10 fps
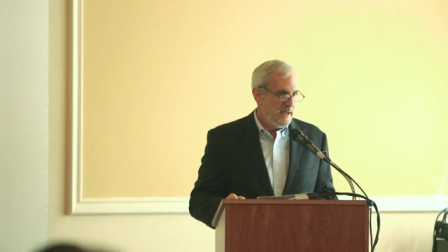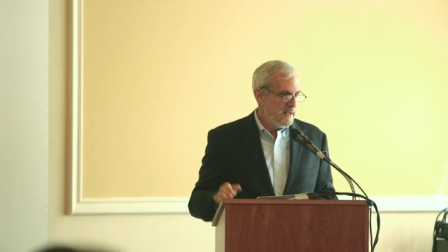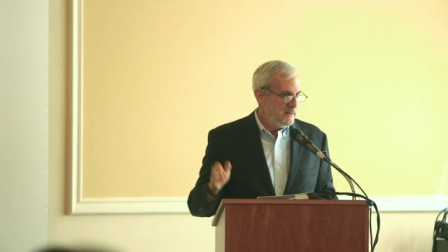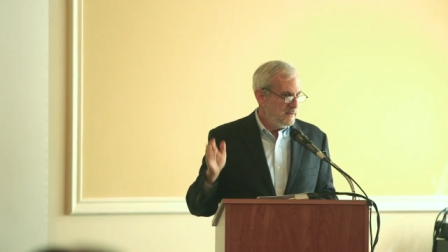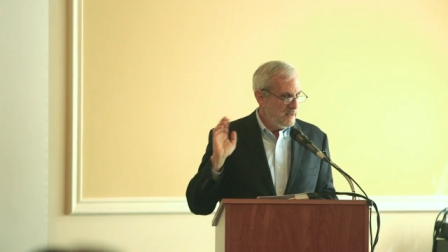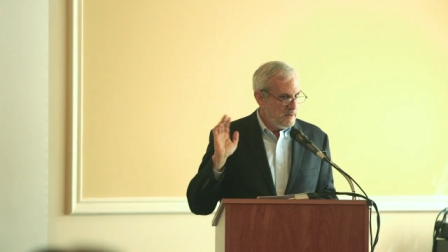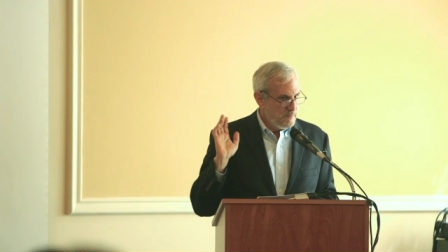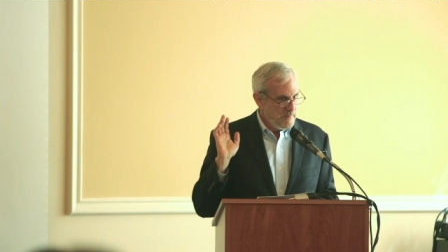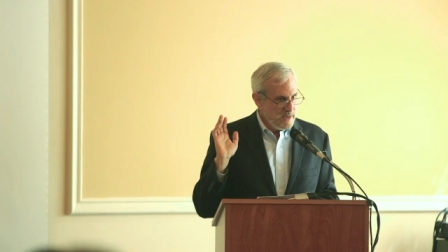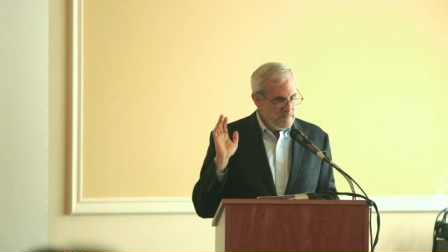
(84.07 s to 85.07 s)
and uh,
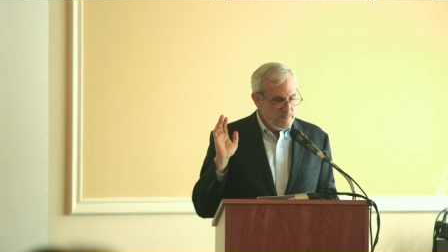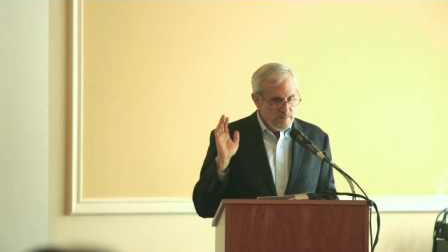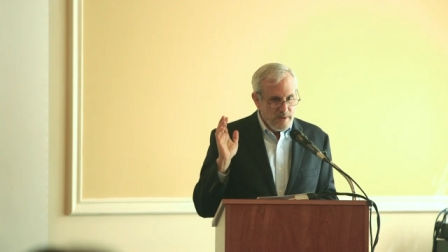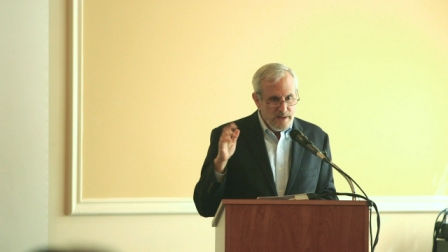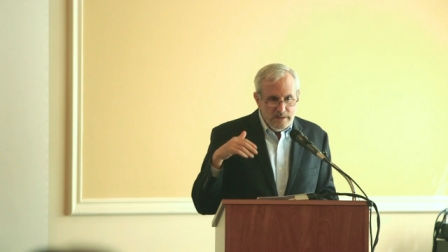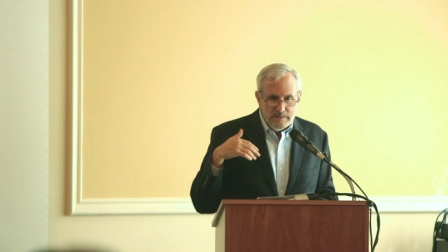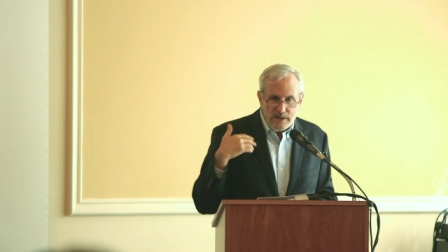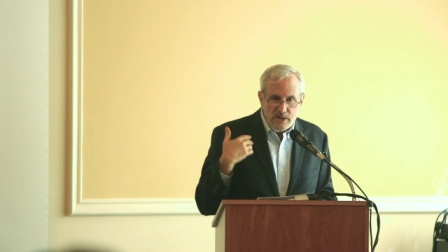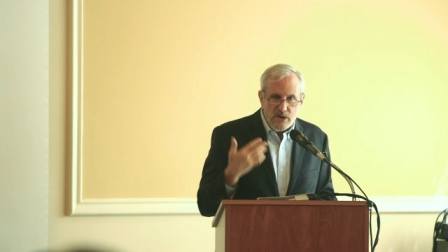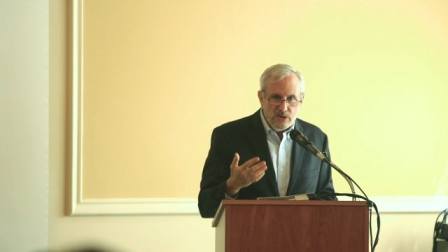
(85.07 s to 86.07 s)
my, my,
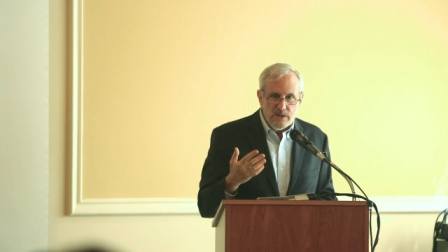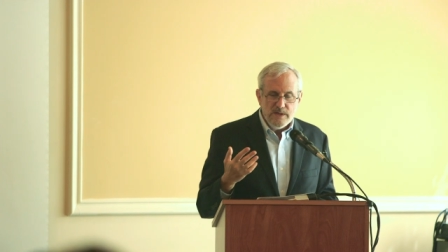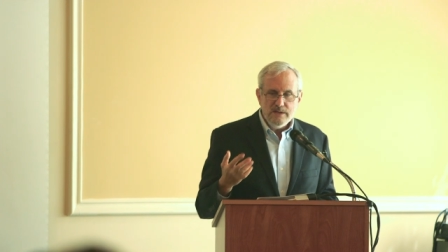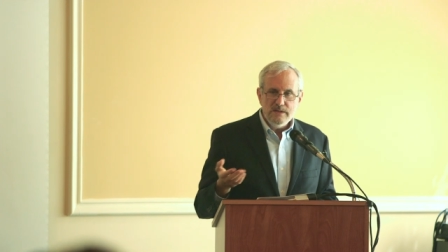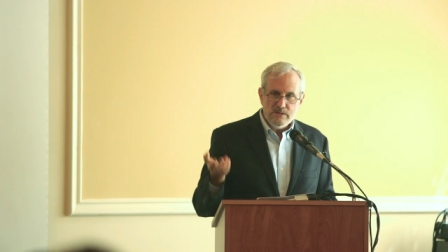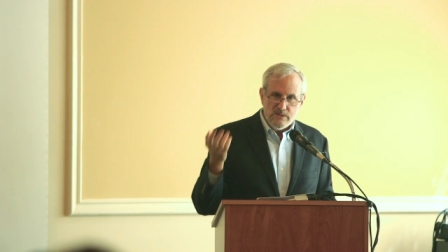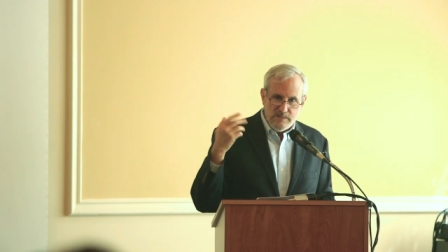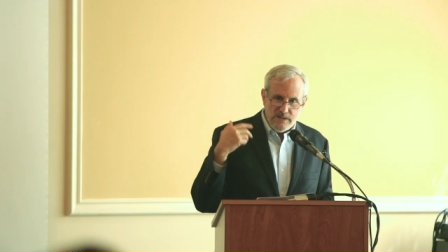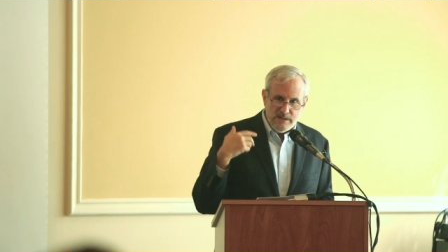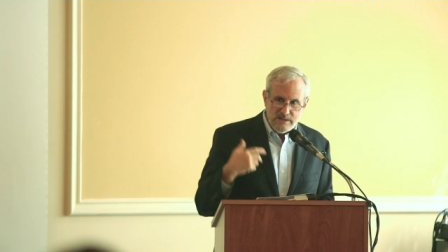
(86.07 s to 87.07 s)
my argument is going to be that